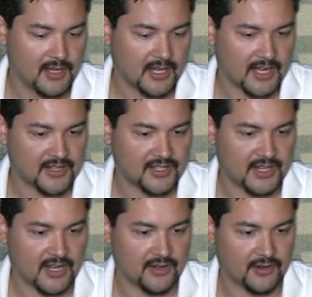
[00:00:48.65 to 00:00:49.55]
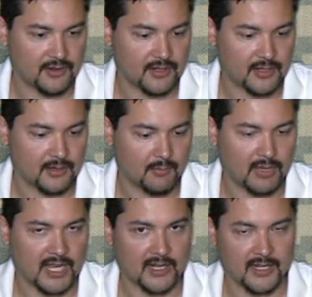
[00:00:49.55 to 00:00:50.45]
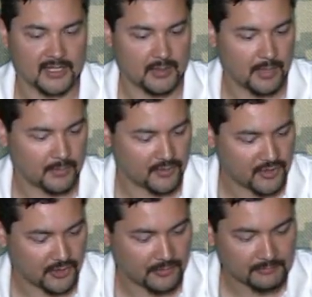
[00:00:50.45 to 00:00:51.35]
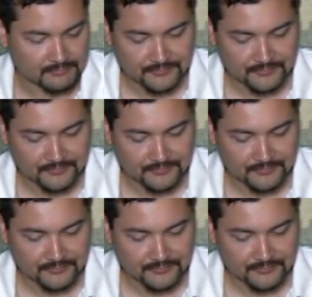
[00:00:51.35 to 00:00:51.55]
kind of standard black guns that people shoot.